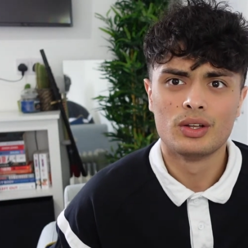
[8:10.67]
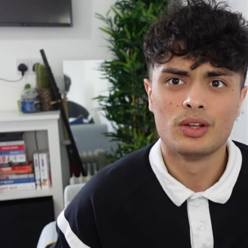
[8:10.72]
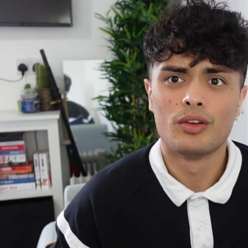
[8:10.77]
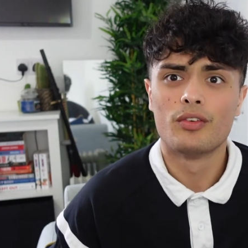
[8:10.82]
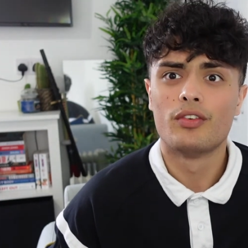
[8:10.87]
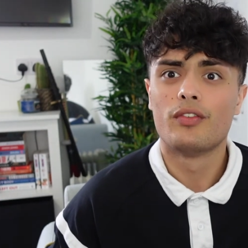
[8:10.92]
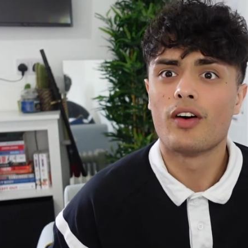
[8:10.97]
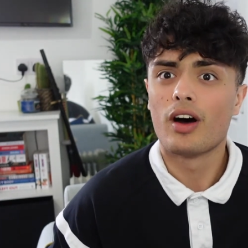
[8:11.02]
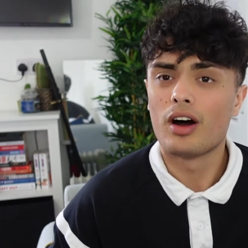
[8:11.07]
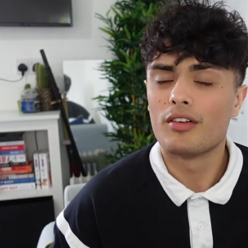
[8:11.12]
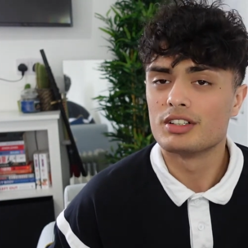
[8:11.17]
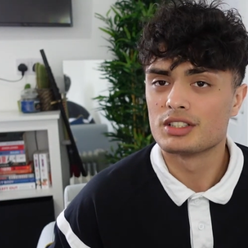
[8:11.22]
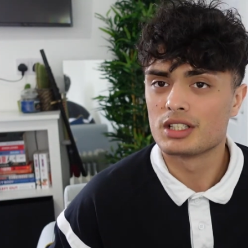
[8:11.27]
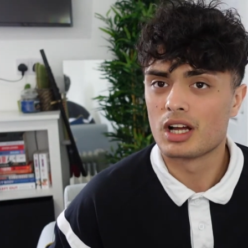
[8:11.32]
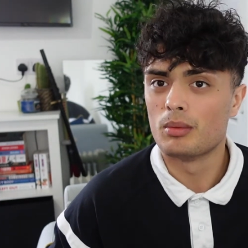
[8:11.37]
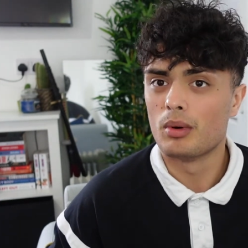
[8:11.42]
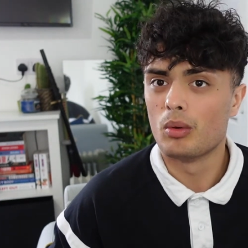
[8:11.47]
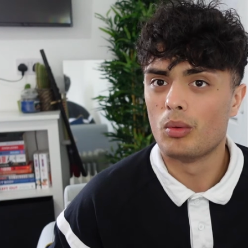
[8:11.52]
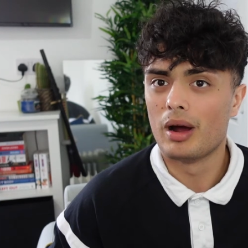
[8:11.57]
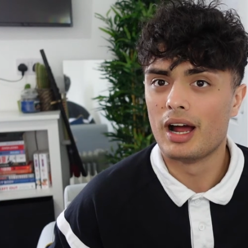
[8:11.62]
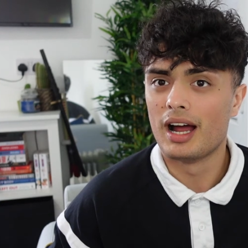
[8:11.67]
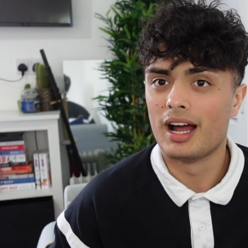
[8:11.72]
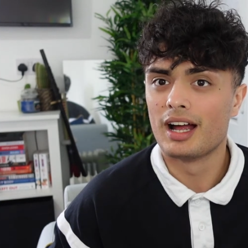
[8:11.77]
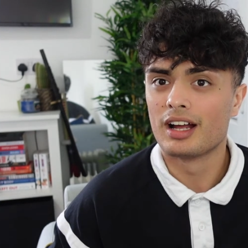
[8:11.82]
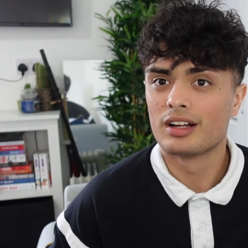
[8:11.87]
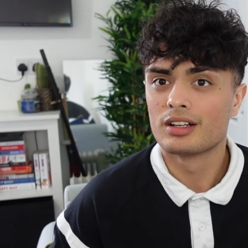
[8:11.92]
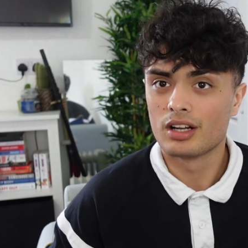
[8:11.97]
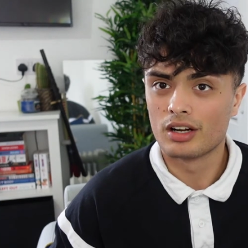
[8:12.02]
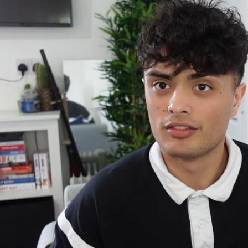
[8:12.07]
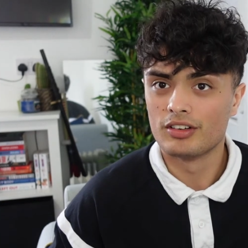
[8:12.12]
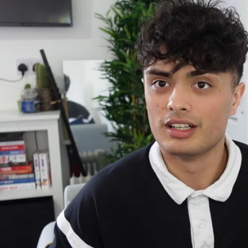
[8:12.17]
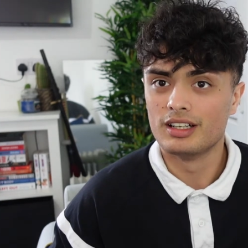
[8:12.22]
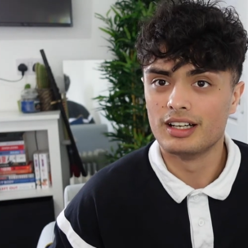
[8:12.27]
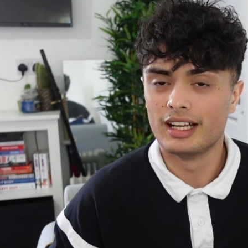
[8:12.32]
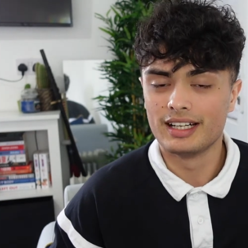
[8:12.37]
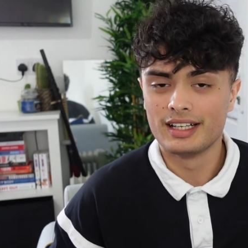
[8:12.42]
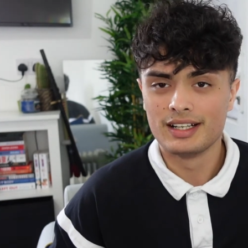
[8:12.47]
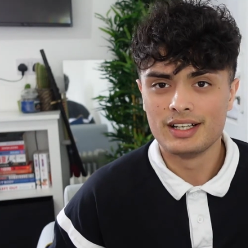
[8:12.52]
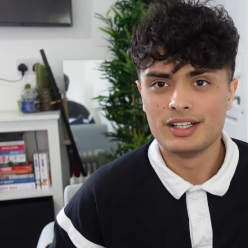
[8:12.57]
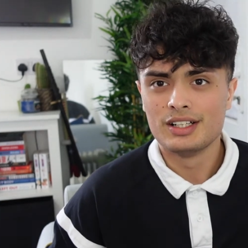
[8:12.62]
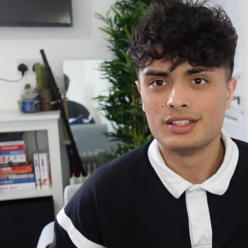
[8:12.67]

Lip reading: far as I'm aware currently.